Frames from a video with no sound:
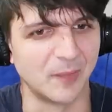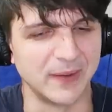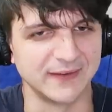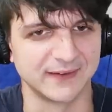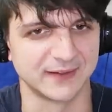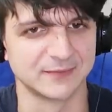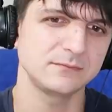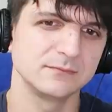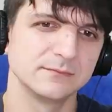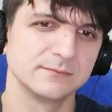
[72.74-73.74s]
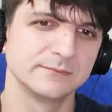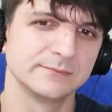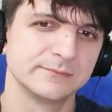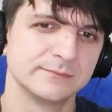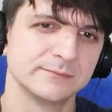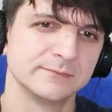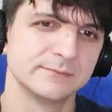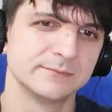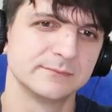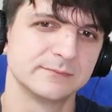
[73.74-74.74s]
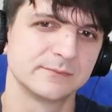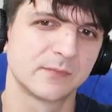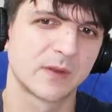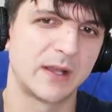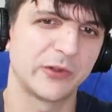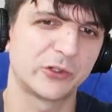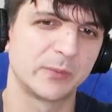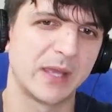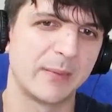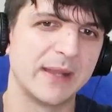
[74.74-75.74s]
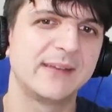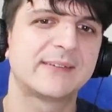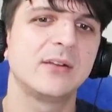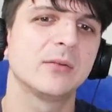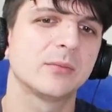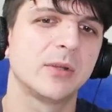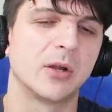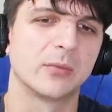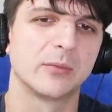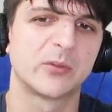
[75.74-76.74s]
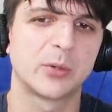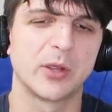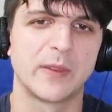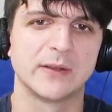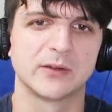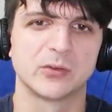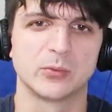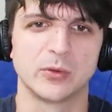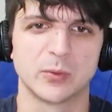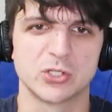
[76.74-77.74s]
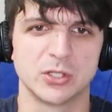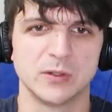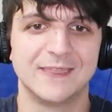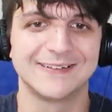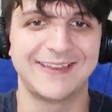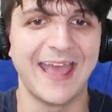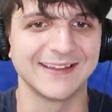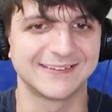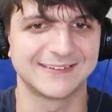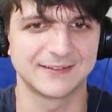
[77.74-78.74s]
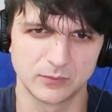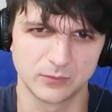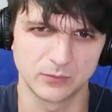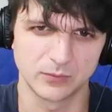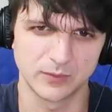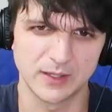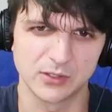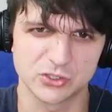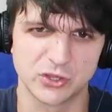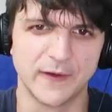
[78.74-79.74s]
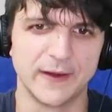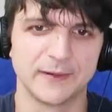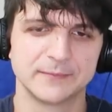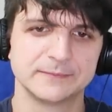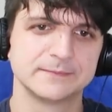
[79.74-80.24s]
Amazing. Costume Gamma! Costume Gamma. And he's still, you know, it's pretty authentic to the original. The test. You okay, English the.